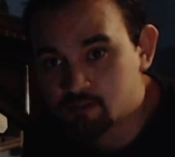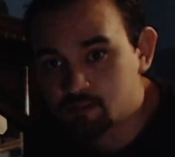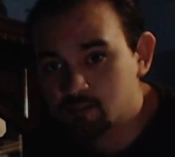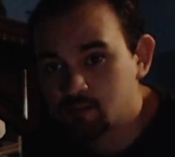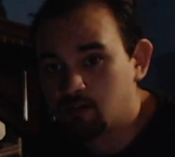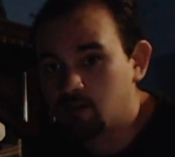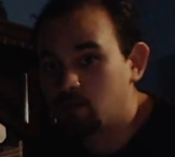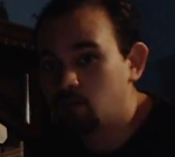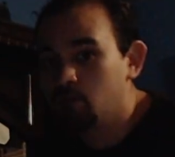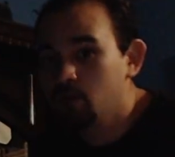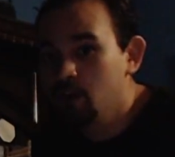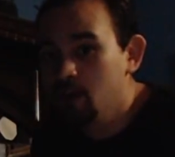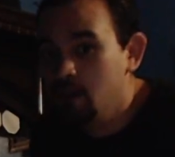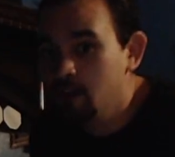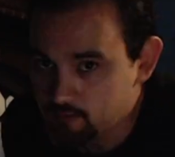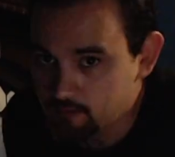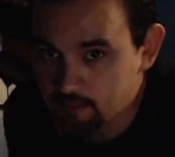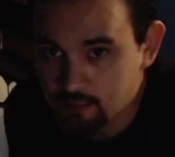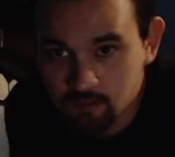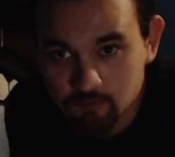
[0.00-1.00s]
So
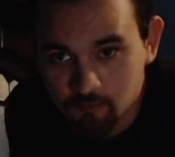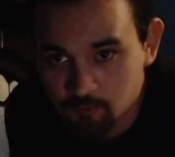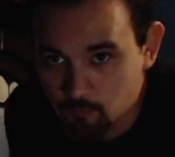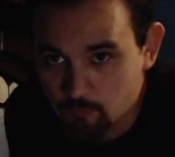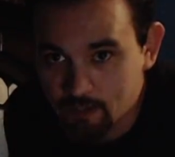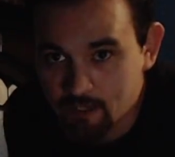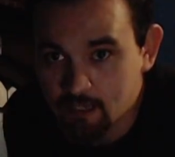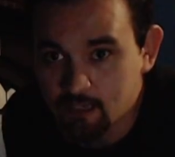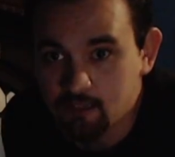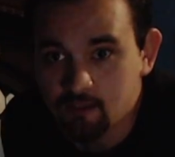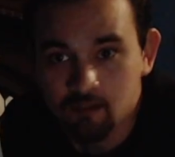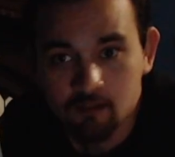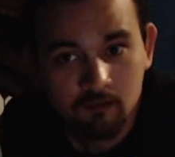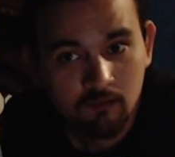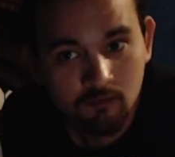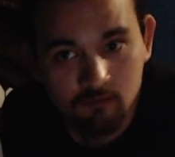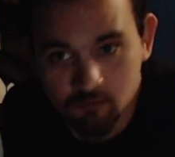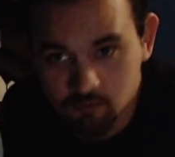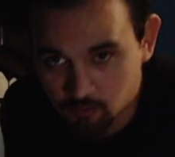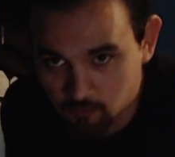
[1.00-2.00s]
either way,
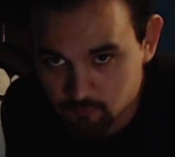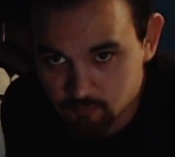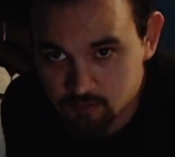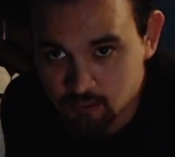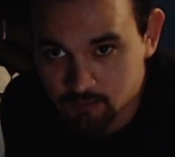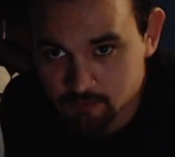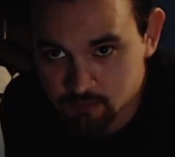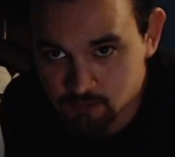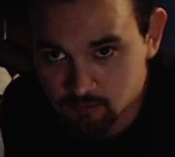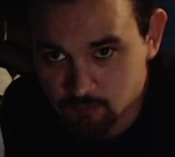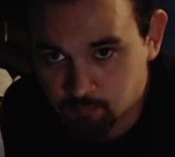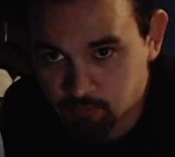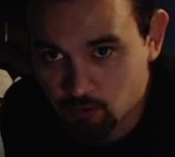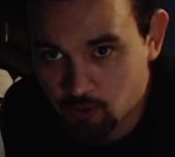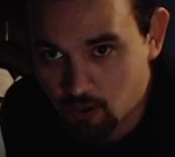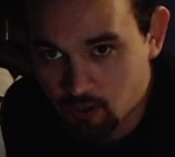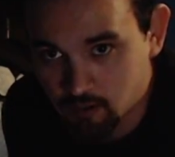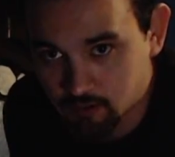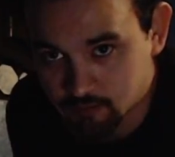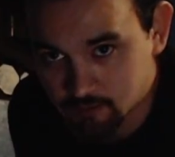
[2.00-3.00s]
don't touch the
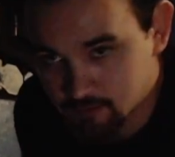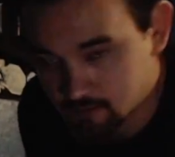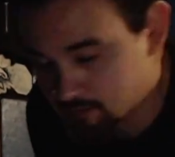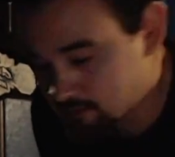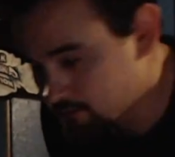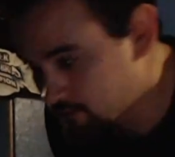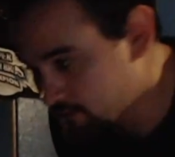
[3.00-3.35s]
prongs.